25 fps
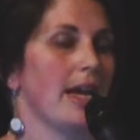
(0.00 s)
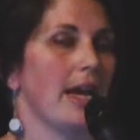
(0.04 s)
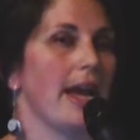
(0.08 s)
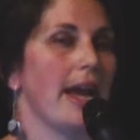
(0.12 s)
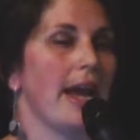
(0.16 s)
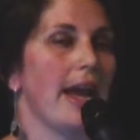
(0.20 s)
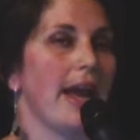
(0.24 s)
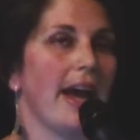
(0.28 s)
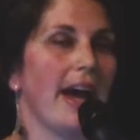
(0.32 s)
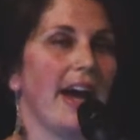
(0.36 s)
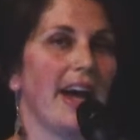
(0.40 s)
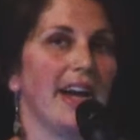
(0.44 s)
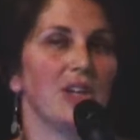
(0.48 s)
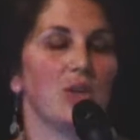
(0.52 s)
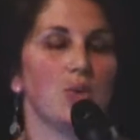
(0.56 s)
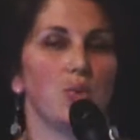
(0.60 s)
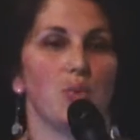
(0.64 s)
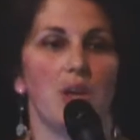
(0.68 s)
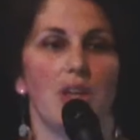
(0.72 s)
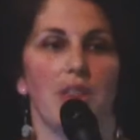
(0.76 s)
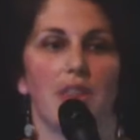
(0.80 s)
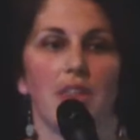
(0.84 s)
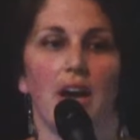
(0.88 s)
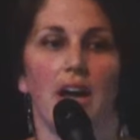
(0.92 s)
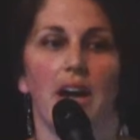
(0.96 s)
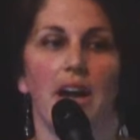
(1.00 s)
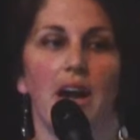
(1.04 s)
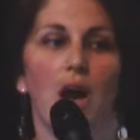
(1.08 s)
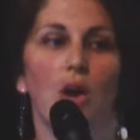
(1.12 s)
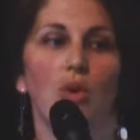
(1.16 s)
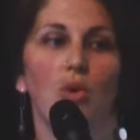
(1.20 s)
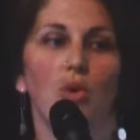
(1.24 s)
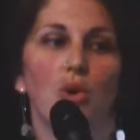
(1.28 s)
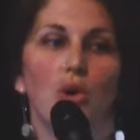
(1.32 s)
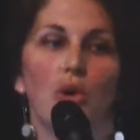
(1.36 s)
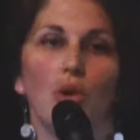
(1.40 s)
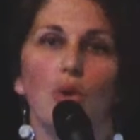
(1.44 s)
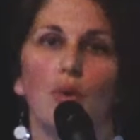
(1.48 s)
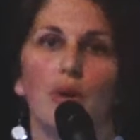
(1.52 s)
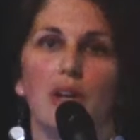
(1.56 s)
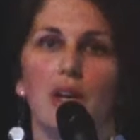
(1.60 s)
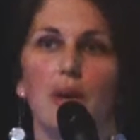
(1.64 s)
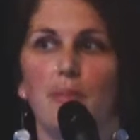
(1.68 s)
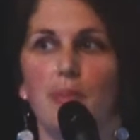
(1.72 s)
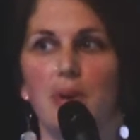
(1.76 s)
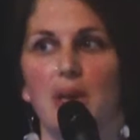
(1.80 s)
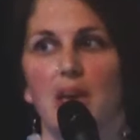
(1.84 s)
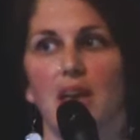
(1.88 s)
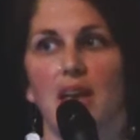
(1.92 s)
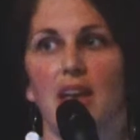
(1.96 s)
And we thought, how cool would
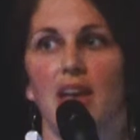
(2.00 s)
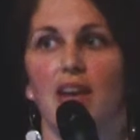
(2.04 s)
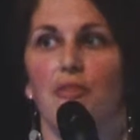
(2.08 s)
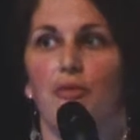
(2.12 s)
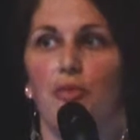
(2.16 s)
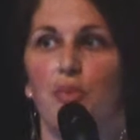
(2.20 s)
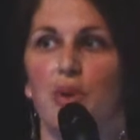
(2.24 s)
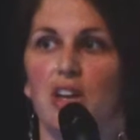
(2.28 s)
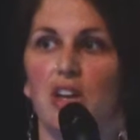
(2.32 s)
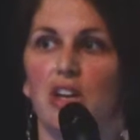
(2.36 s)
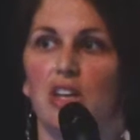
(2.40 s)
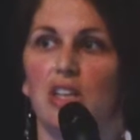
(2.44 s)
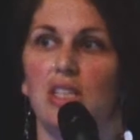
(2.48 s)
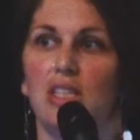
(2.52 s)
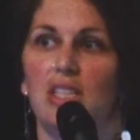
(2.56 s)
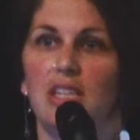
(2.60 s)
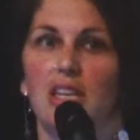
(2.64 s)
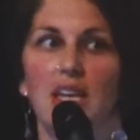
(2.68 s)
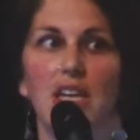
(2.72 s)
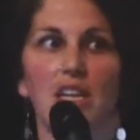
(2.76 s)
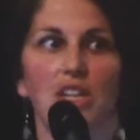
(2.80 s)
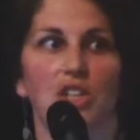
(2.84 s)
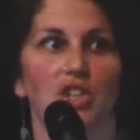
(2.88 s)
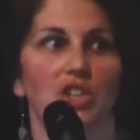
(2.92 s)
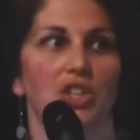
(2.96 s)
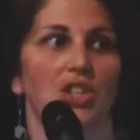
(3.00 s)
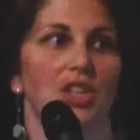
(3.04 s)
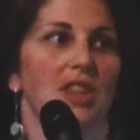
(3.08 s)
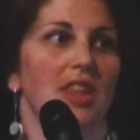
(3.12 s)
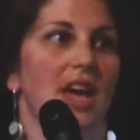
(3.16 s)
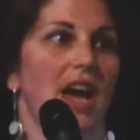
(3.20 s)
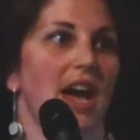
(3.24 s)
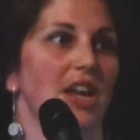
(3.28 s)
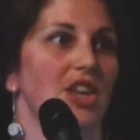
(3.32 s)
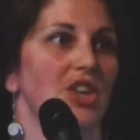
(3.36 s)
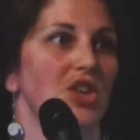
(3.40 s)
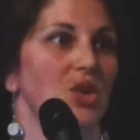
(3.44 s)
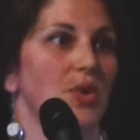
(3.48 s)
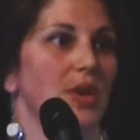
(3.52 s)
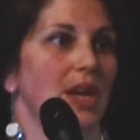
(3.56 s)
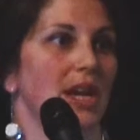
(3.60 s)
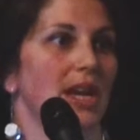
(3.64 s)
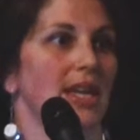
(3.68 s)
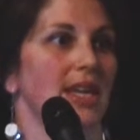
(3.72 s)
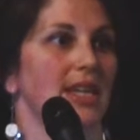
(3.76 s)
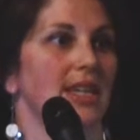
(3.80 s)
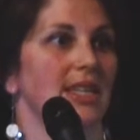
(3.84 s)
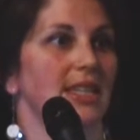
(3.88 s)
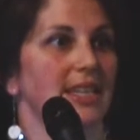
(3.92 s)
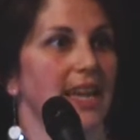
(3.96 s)
it be if we could teach that unit
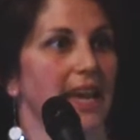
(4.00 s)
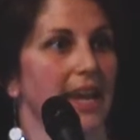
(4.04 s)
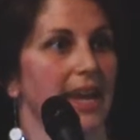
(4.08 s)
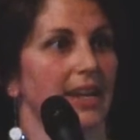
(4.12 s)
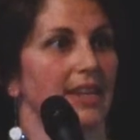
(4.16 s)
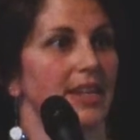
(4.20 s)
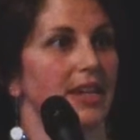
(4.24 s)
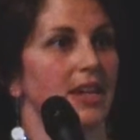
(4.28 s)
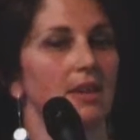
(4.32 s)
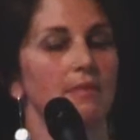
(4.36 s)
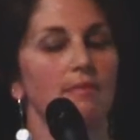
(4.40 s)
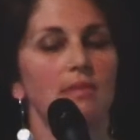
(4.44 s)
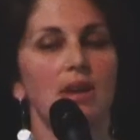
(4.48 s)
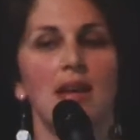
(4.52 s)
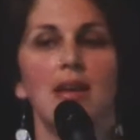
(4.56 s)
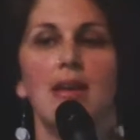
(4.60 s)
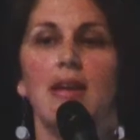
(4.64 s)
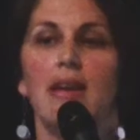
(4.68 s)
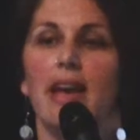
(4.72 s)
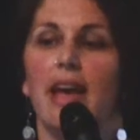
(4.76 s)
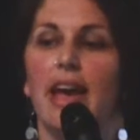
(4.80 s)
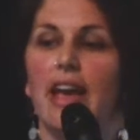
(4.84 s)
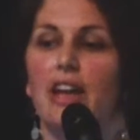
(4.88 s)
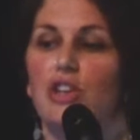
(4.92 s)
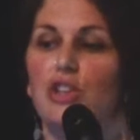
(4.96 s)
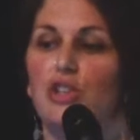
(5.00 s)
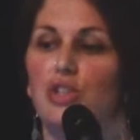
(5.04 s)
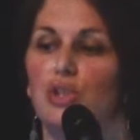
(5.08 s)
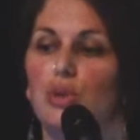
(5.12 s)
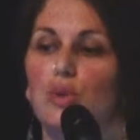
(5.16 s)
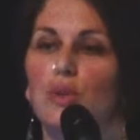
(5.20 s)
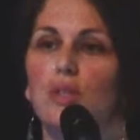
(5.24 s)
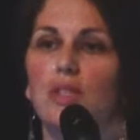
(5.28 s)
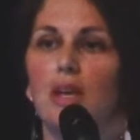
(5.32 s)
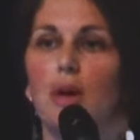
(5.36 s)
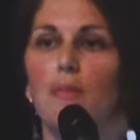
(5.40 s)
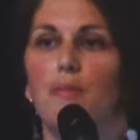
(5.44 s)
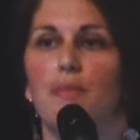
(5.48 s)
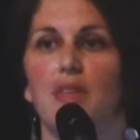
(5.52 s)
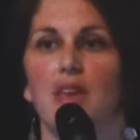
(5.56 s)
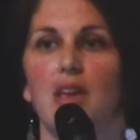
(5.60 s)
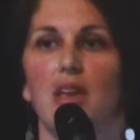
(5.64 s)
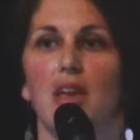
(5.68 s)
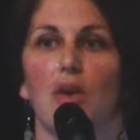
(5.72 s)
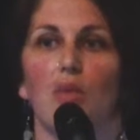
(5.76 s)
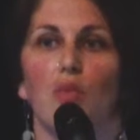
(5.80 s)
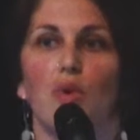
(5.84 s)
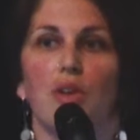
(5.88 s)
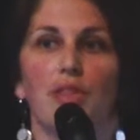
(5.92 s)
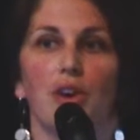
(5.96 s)
in tandem and do
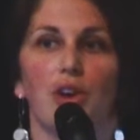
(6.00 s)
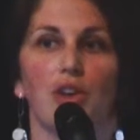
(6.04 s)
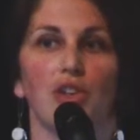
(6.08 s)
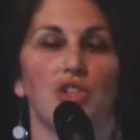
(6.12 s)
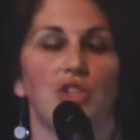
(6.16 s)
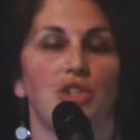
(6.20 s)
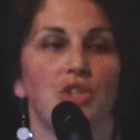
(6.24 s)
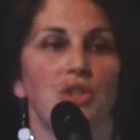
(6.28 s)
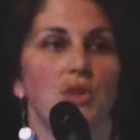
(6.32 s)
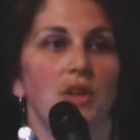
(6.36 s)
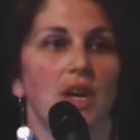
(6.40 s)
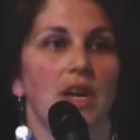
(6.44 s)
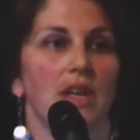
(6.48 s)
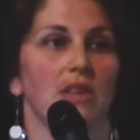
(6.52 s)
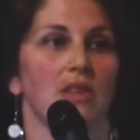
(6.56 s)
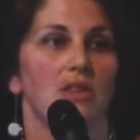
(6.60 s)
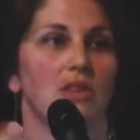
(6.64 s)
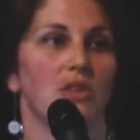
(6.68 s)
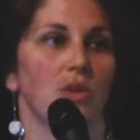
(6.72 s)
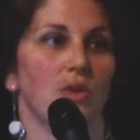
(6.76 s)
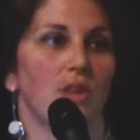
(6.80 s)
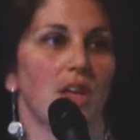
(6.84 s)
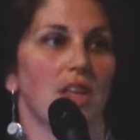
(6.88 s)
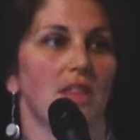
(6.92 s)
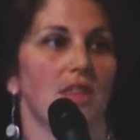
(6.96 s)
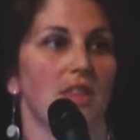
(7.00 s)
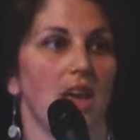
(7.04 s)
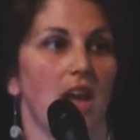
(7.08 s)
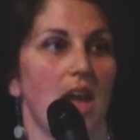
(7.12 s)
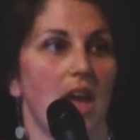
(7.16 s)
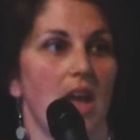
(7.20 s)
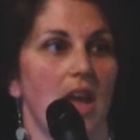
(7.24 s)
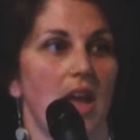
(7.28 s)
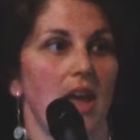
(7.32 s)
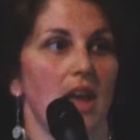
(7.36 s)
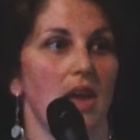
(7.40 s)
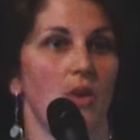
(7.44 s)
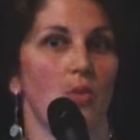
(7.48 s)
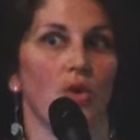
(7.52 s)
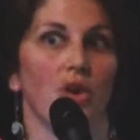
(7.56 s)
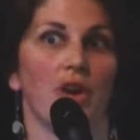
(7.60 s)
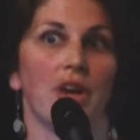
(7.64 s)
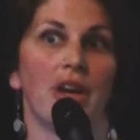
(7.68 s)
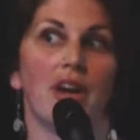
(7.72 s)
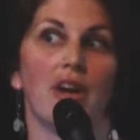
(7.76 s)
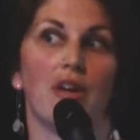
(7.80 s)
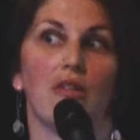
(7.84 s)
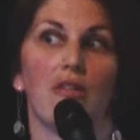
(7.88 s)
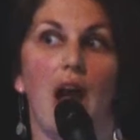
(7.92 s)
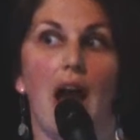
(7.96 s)
something with our students so that they were
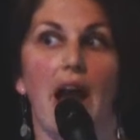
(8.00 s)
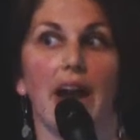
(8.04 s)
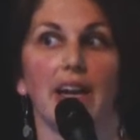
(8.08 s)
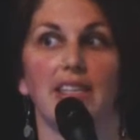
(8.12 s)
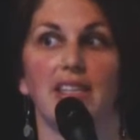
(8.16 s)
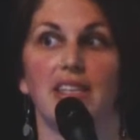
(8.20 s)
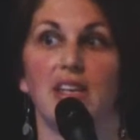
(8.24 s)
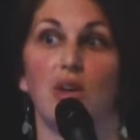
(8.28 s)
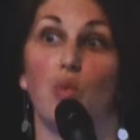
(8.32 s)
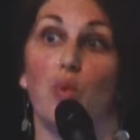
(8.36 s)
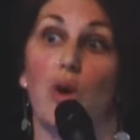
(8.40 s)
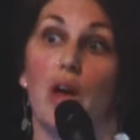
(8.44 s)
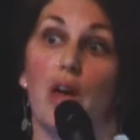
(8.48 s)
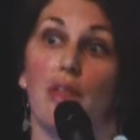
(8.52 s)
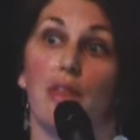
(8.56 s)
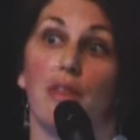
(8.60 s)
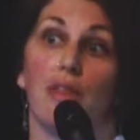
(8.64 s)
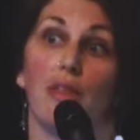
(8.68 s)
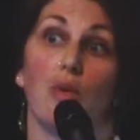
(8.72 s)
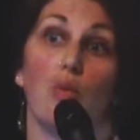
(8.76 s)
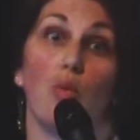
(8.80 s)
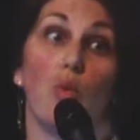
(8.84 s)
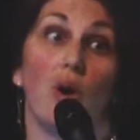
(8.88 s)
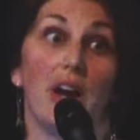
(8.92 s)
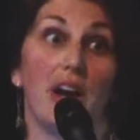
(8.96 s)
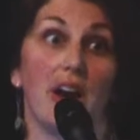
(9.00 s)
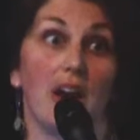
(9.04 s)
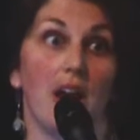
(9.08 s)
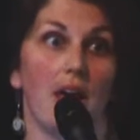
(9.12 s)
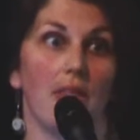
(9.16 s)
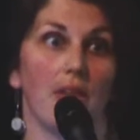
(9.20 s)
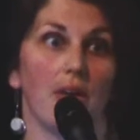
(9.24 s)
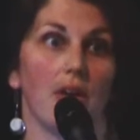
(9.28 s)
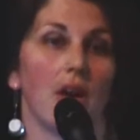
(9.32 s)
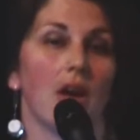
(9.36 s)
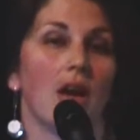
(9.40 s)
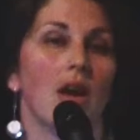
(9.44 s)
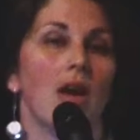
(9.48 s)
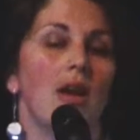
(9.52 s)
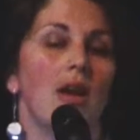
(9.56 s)
interacting with one another.